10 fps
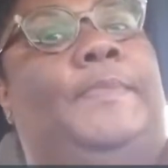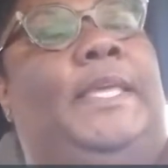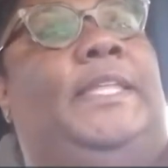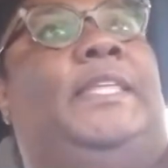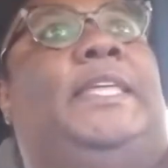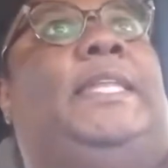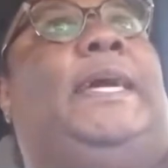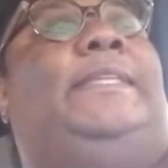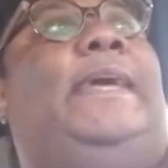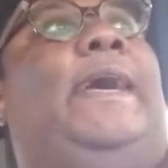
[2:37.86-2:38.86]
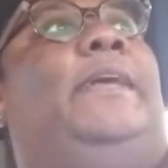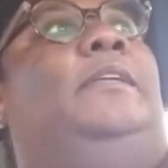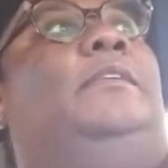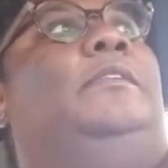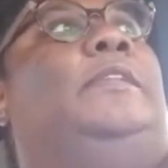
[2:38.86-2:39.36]
anything like that.
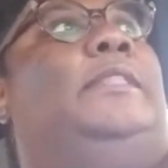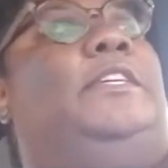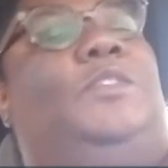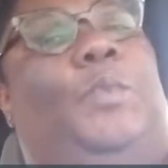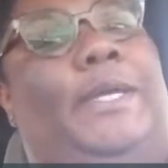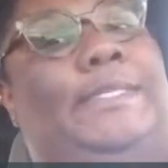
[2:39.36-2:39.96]
That this one